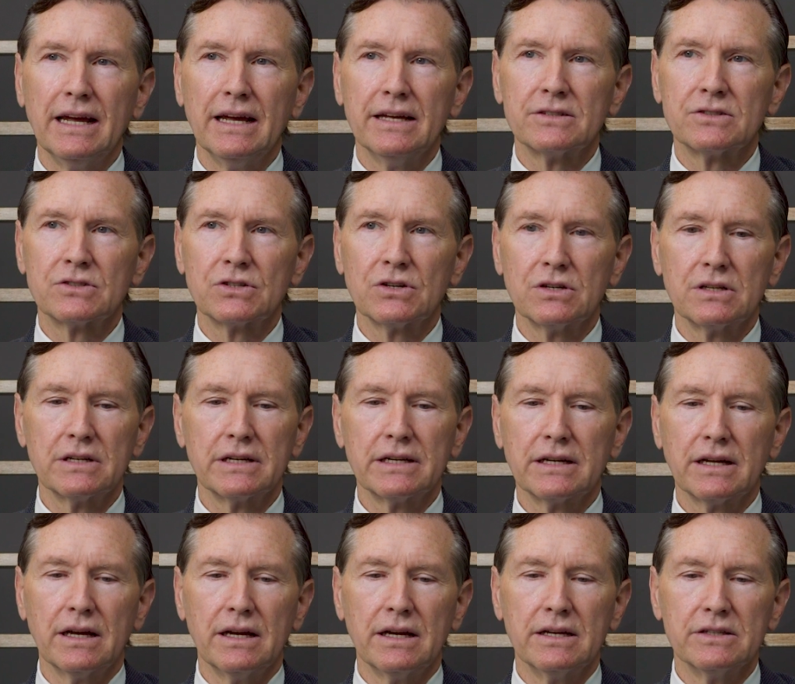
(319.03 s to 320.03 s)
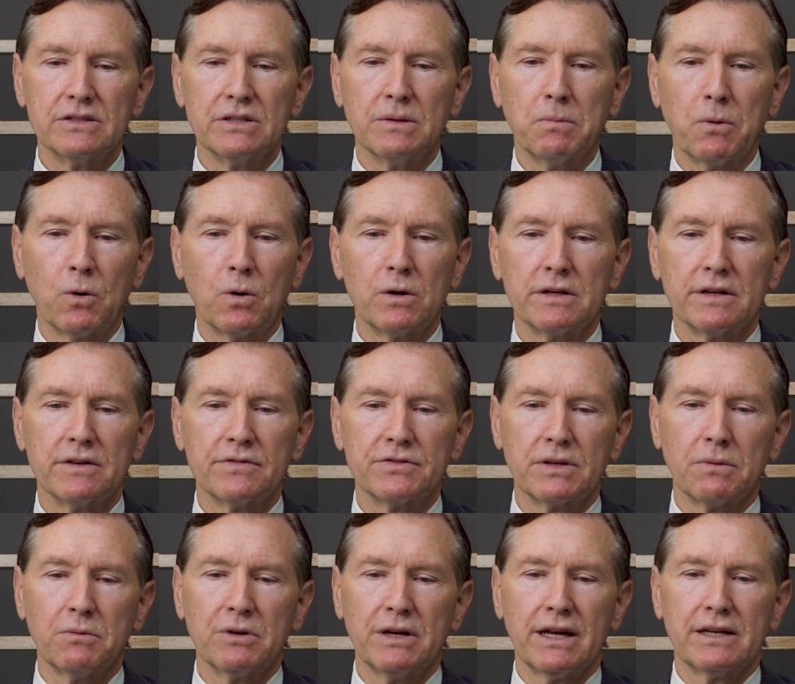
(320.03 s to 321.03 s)
it certainly is important if
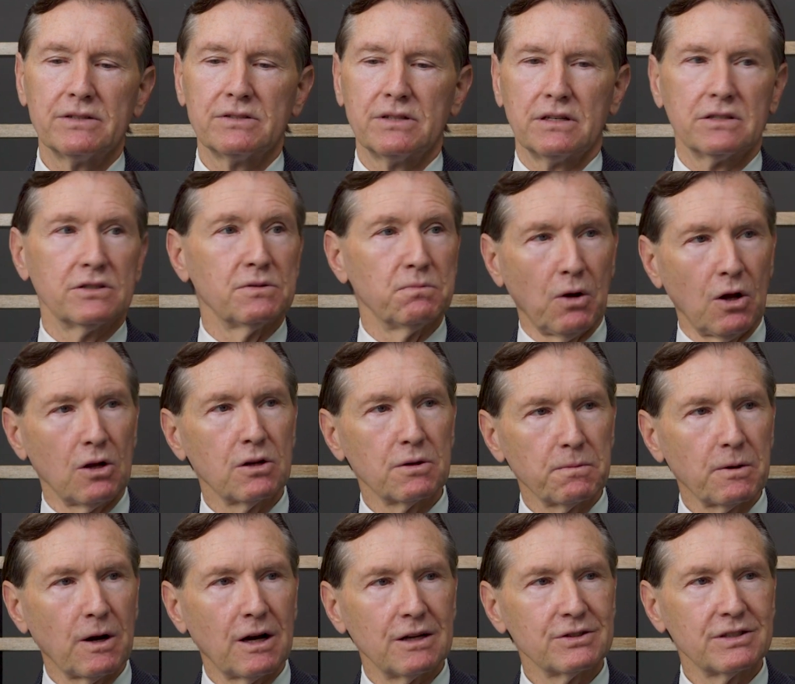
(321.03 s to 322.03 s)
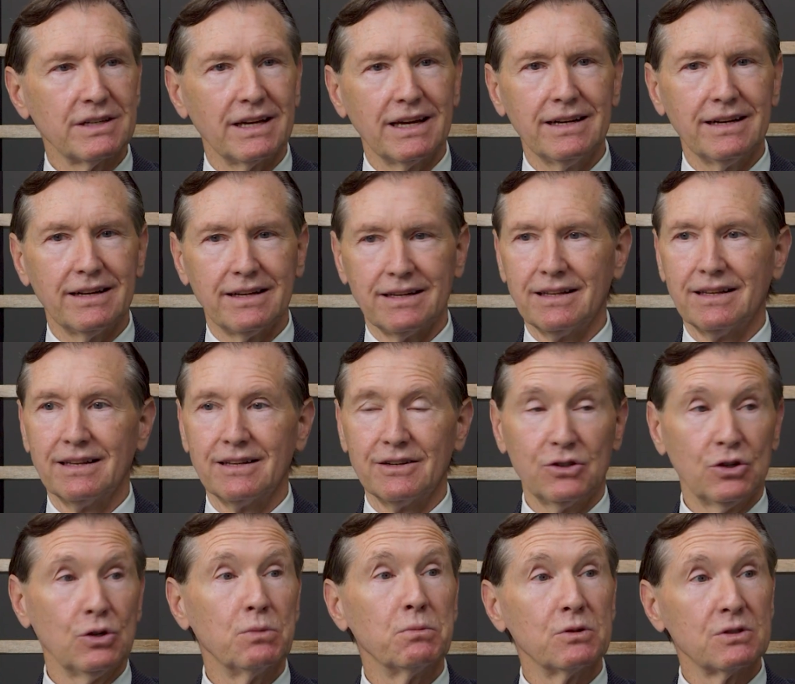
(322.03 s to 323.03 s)
someone has a smaller prostate and the
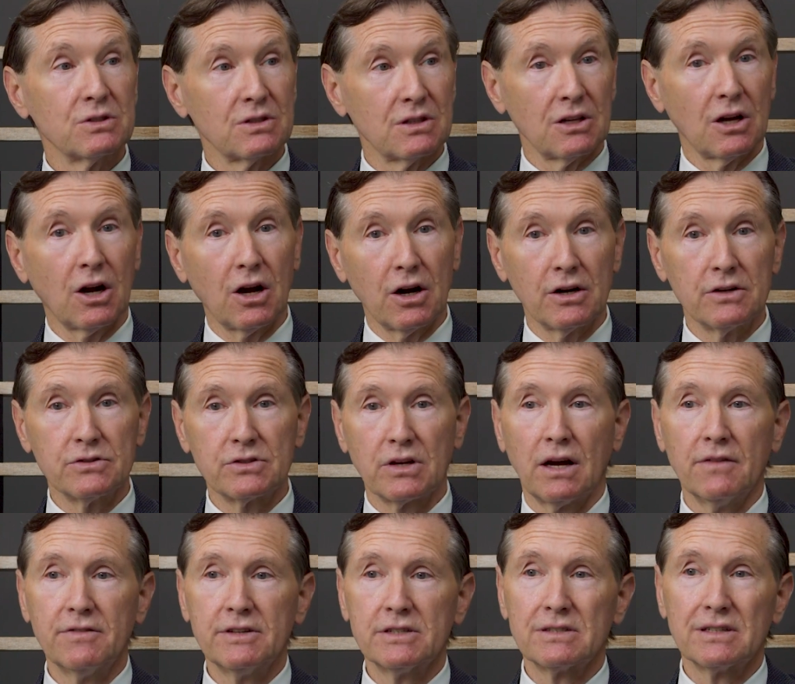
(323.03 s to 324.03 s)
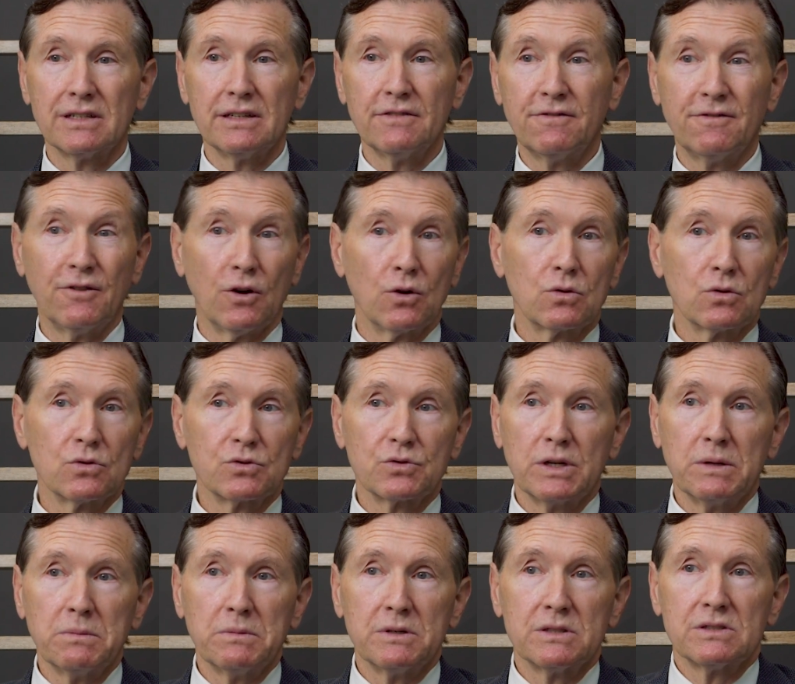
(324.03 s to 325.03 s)
tumor is large. Obviously, focal
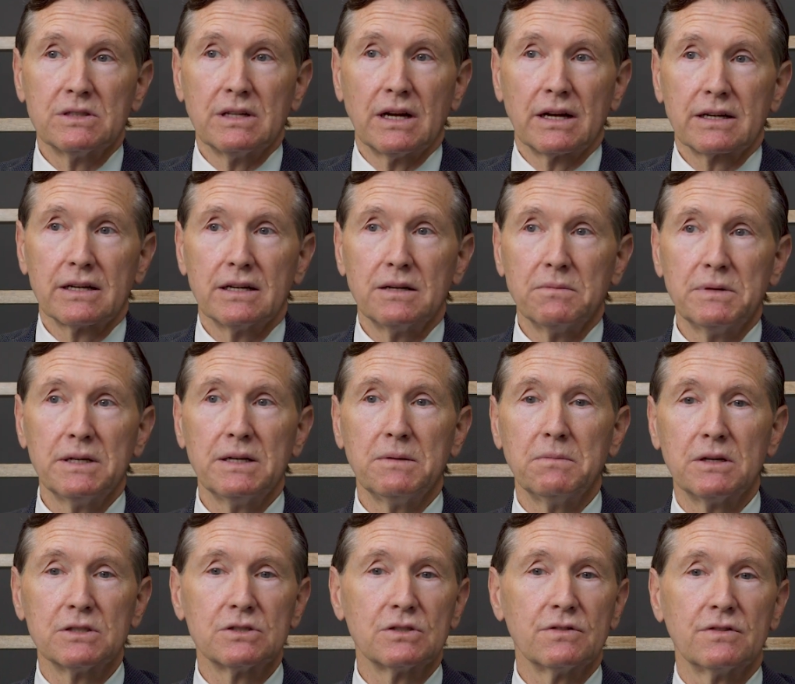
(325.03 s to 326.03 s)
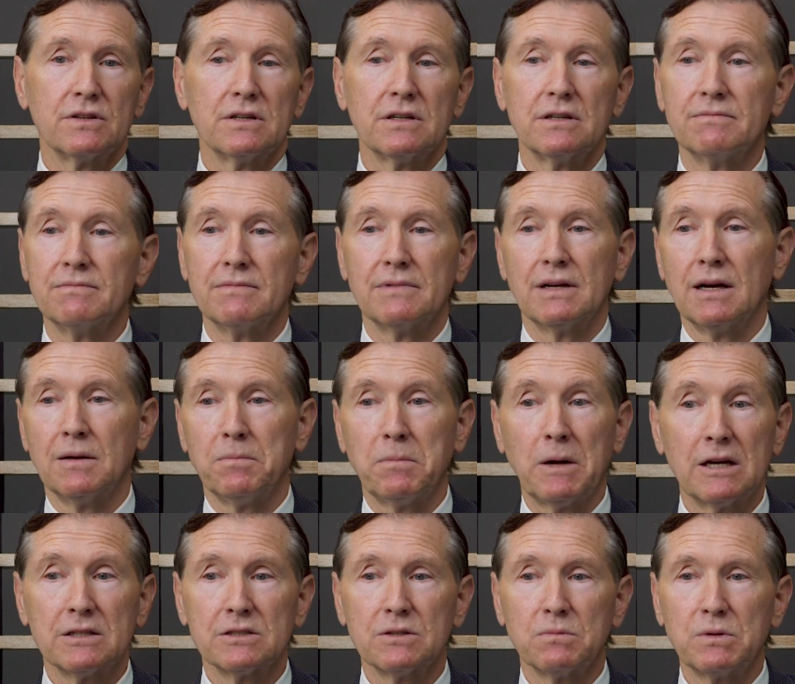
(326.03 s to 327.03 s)
treatment's not going to be much of a
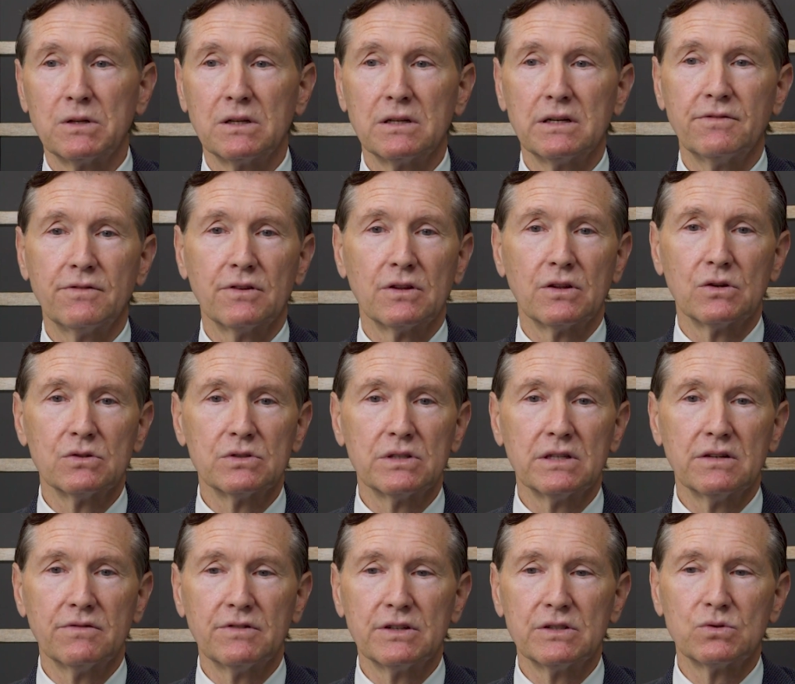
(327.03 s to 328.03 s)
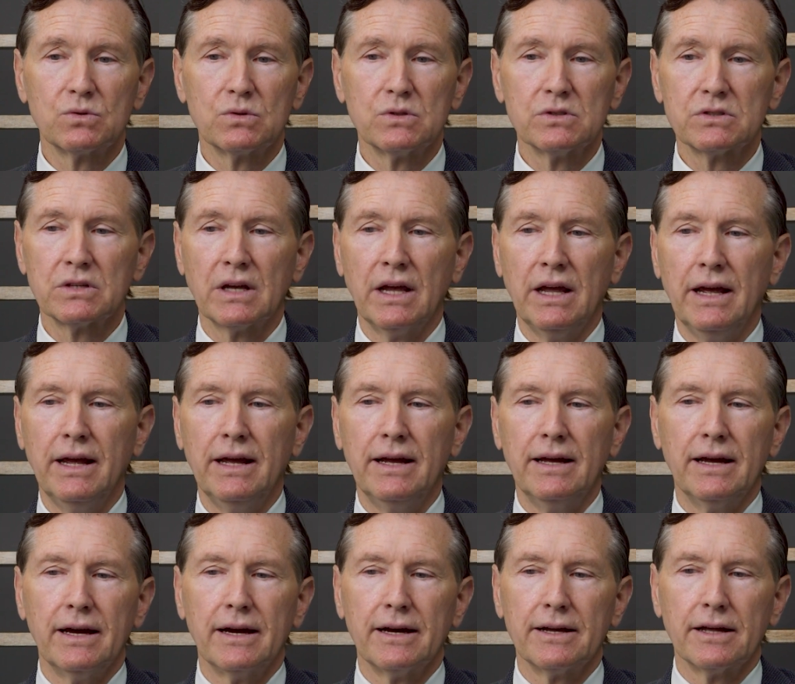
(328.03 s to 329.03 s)
possibility for those individuals.
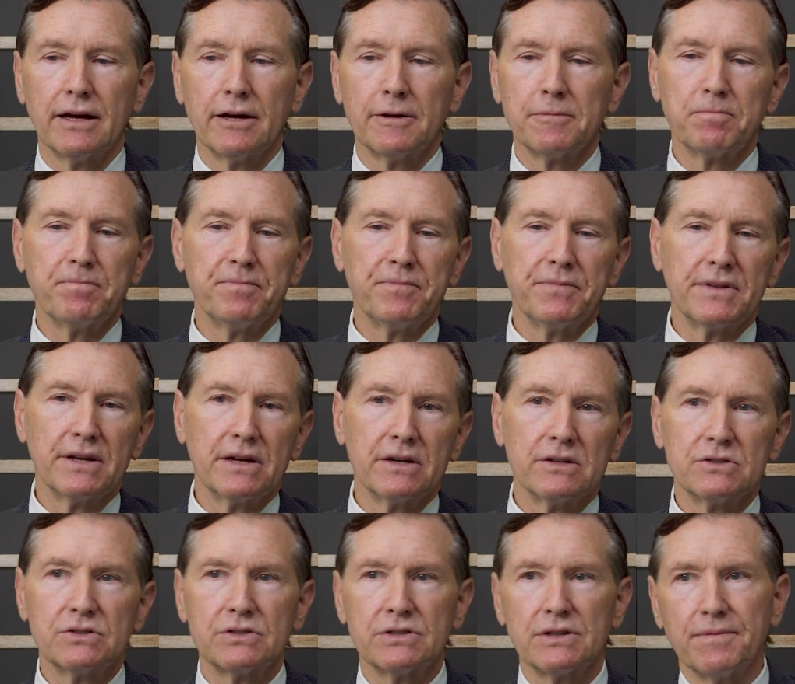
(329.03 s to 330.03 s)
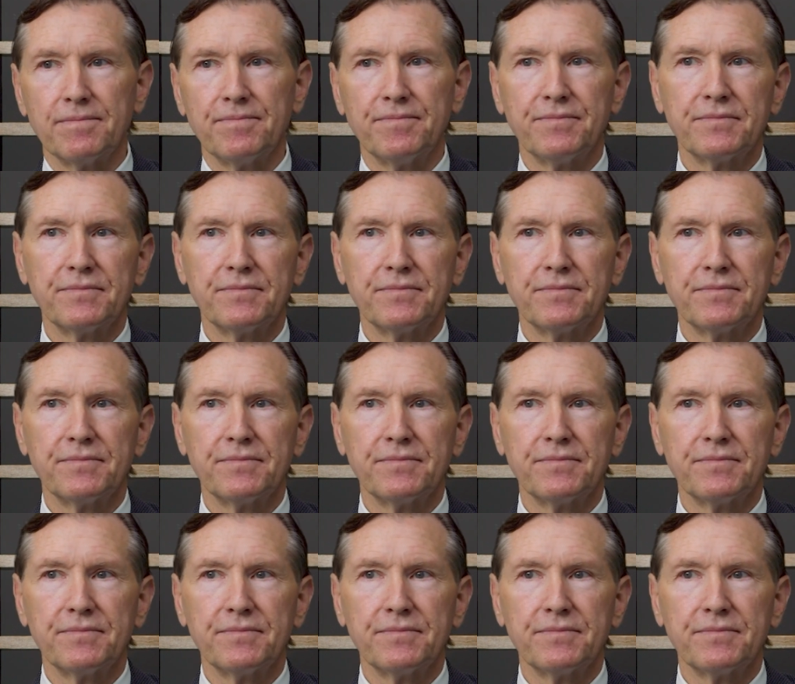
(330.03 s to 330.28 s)
There's